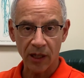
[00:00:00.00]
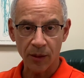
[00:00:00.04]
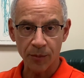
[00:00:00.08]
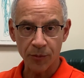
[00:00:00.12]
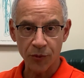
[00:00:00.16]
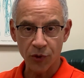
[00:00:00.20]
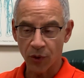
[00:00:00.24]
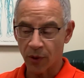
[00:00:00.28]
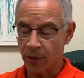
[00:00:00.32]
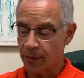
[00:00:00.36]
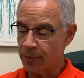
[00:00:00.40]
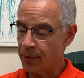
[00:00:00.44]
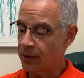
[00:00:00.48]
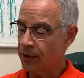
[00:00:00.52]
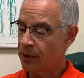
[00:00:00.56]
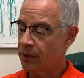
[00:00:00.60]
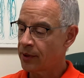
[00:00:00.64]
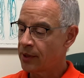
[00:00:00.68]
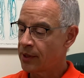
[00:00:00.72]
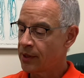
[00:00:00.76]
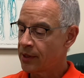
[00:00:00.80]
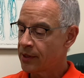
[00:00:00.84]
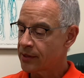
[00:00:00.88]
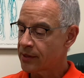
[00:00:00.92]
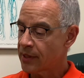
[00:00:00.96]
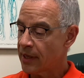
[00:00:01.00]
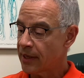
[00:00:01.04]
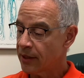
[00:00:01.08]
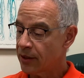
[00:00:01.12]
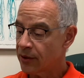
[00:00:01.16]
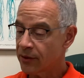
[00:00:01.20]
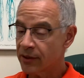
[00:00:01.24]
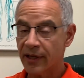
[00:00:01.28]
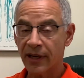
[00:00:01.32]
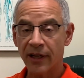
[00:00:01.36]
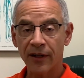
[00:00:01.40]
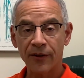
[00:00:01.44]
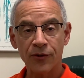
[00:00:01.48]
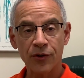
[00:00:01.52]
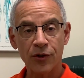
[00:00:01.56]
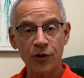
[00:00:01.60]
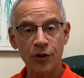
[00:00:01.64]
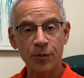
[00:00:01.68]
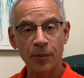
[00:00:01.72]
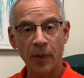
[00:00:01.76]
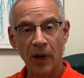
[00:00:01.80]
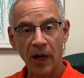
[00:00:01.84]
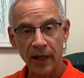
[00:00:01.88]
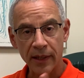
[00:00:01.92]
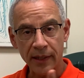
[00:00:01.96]
absorber. Take good care of your
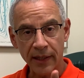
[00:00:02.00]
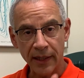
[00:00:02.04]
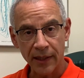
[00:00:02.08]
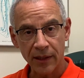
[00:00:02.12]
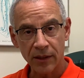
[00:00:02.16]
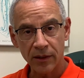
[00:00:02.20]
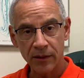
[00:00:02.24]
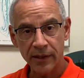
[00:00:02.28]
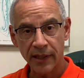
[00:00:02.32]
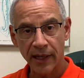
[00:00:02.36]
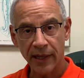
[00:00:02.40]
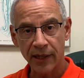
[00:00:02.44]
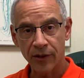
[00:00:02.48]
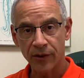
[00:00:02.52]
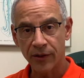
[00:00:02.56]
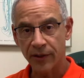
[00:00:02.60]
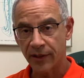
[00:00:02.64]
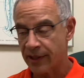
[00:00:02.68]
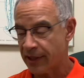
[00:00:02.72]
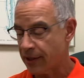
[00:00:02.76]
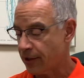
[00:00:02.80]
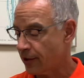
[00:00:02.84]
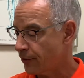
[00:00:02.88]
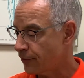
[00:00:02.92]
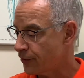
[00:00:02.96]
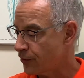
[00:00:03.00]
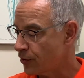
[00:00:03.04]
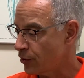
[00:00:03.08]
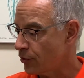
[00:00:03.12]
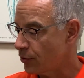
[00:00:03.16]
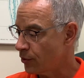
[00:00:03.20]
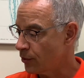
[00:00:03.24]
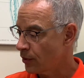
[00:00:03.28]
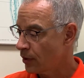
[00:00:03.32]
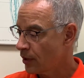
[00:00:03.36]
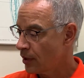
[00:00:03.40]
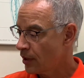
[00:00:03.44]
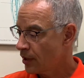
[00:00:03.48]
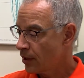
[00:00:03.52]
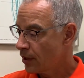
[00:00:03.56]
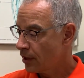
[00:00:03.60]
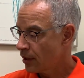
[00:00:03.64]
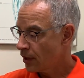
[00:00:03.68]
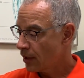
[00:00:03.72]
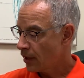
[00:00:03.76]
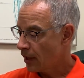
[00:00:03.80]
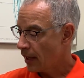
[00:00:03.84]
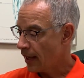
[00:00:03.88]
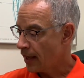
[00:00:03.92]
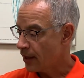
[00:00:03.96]
spine. It'll take good care of you.
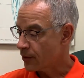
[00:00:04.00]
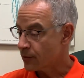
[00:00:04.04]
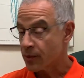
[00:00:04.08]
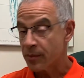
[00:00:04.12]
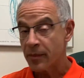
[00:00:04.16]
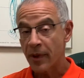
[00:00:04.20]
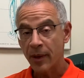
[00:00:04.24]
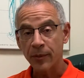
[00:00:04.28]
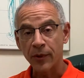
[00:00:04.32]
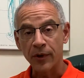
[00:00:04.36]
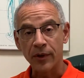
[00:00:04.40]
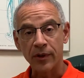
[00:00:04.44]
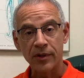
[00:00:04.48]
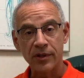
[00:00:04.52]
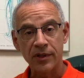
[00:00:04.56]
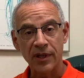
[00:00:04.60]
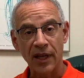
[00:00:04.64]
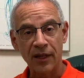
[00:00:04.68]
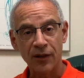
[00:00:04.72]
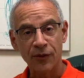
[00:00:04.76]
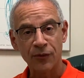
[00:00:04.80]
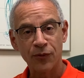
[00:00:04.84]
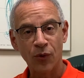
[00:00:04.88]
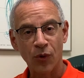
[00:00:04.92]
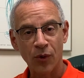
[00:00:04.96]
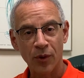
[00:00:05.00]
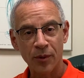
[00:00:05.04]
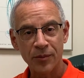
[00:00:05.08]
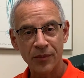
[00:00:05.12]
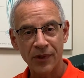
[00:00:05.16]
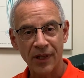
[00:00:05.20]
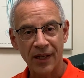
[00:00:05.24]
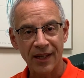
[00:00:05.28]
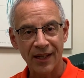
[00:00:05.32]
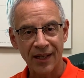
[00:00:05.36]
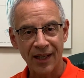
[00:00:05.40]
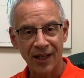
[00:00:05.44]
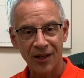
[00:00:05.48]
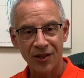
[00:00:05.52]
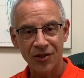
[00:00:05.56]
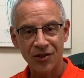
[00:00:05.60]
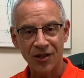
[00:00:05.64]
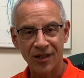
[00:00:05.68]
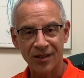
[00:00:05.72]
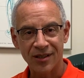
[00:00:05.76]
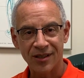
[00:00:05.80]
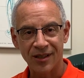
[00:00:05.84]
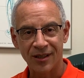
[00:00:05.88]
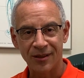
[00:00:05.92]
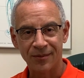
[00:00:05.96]
And remember, stay informed and get
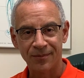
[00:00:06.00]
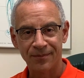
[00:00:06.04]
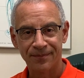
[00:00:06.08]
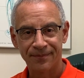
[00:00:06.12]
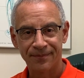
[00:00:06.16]
adjusted.